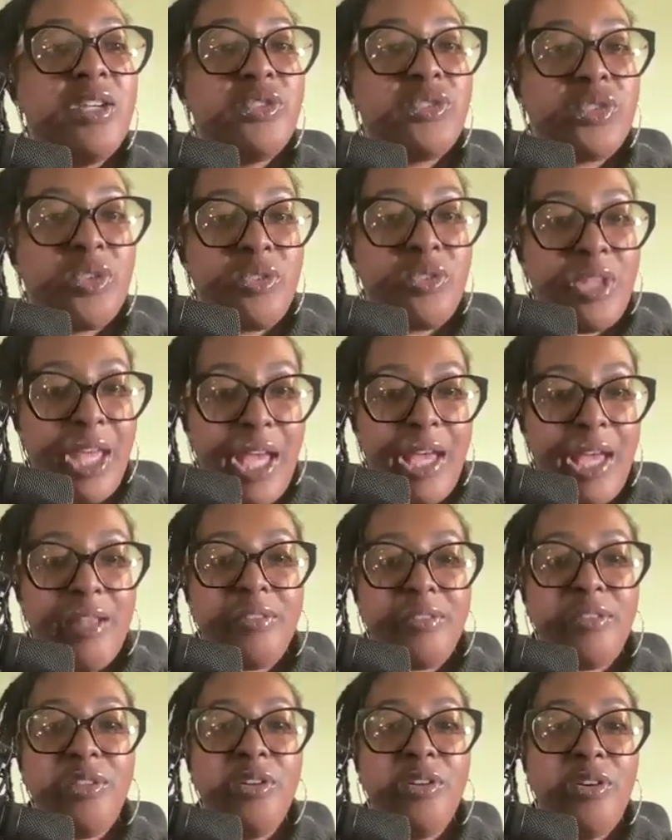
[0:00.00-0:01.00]
so
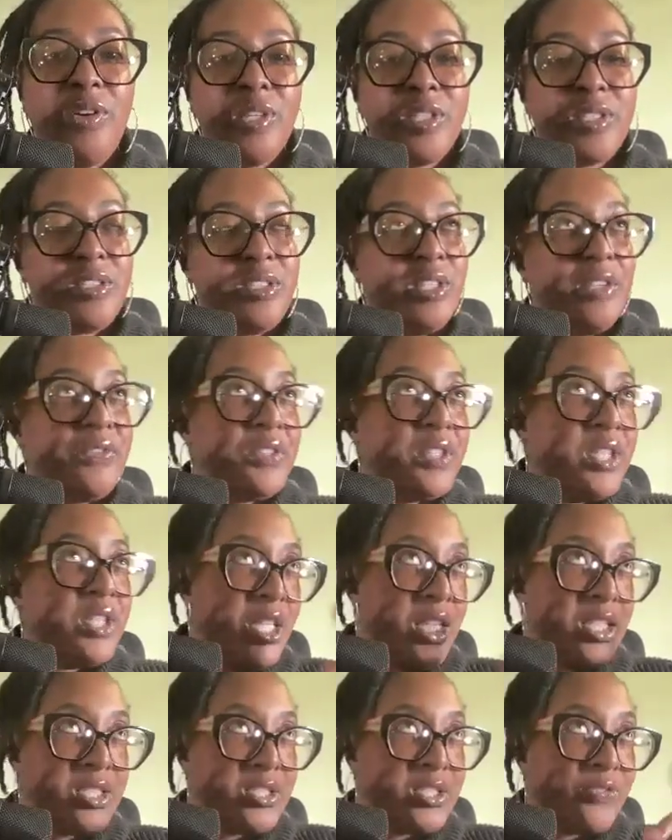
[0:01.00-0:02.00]
that, as different
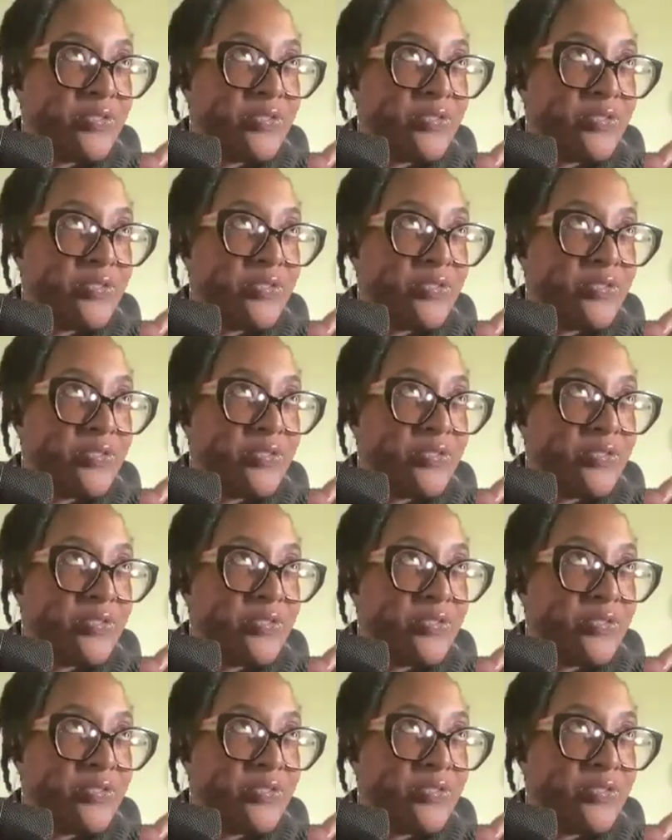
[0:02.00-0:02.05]
things